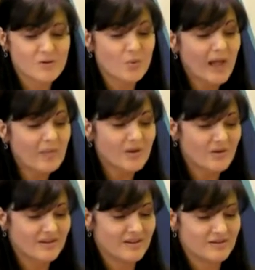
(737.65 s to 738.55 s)
well
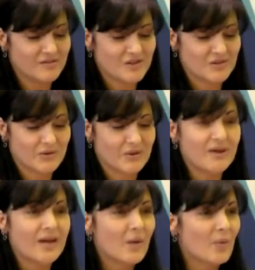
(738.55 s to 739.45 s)
beyond the individual
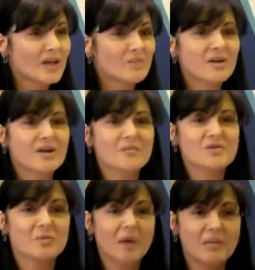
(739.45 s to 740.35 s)
when it becomes
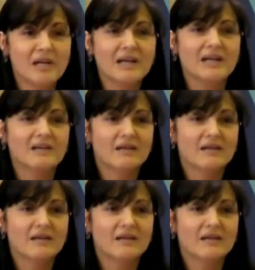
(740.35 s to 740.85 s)
a public